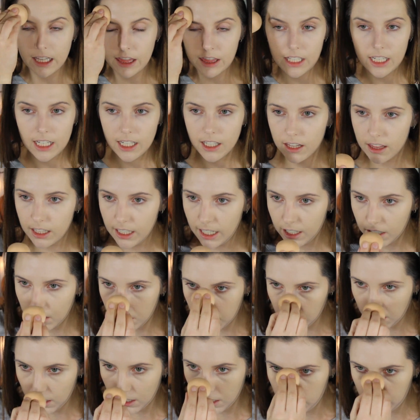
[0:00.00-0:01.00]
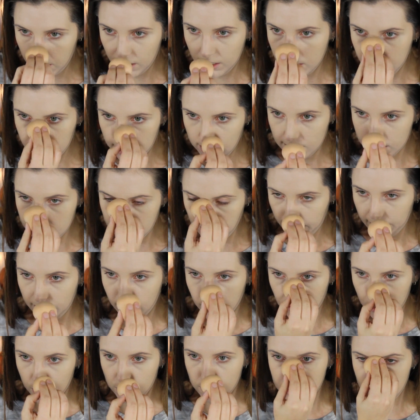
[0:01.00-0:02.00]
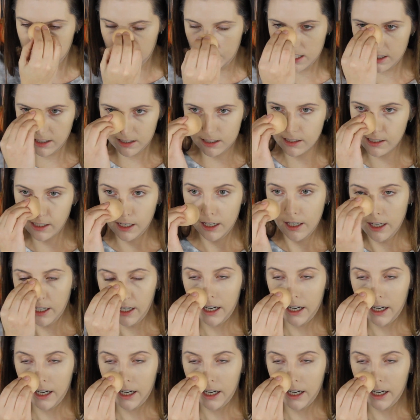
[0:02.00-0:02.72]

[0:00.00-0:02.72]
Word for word: think they are second row seats.